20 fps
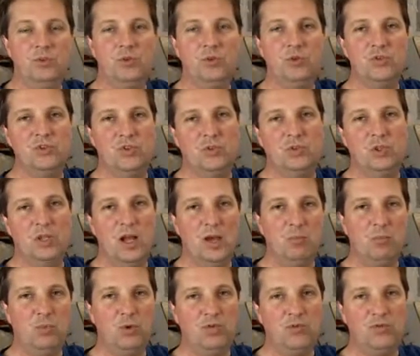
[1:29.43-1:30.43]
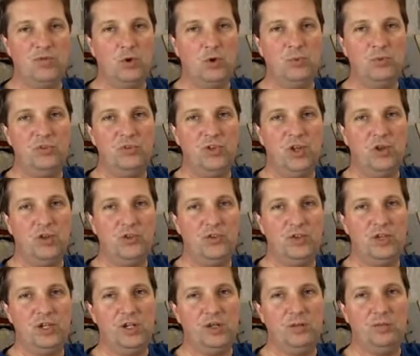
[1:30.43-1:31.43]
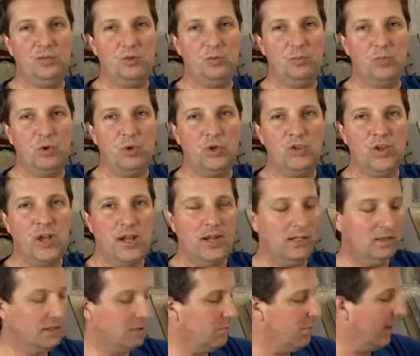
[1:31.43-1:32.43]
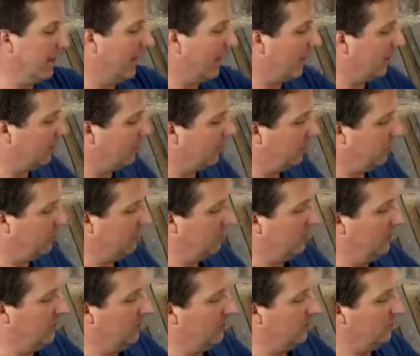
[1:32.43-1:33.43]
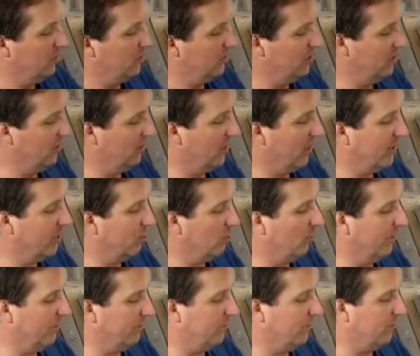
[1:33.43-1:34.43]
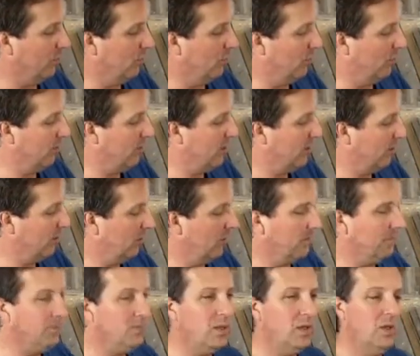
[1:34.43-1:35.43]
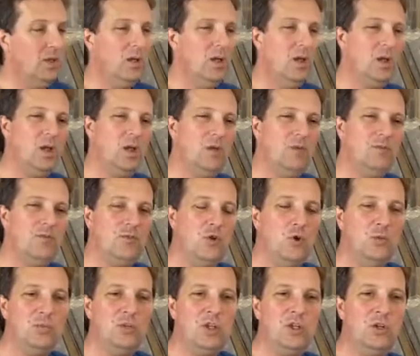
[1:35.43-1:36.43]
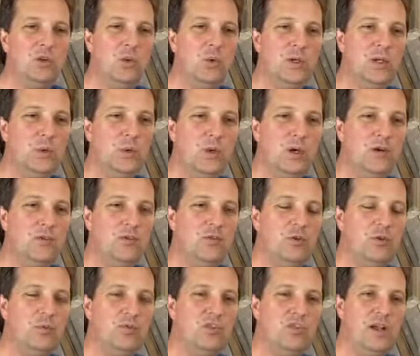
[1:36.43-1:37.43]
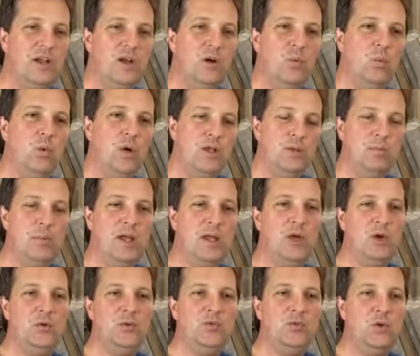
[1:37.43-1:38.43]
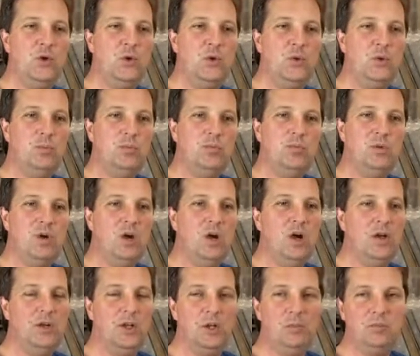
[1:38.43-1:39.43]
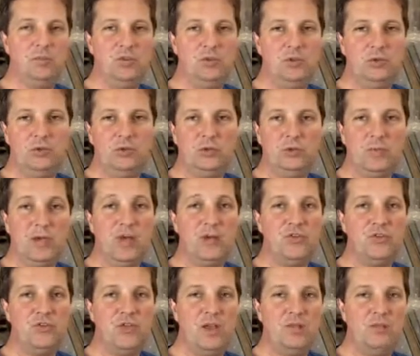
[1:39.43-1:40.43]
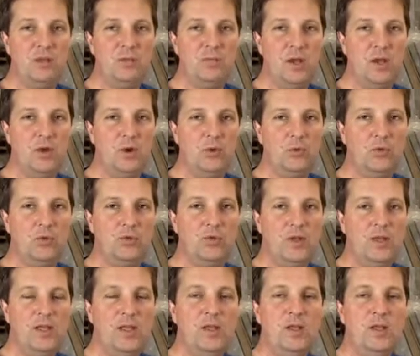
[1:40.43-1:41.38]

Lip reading: There's a lot more foam cells in it. They're more tightly packed. This is a lighter weight foam here. Foam can go anywhere from, say, a 1 pound foam on up to about 7 pounds.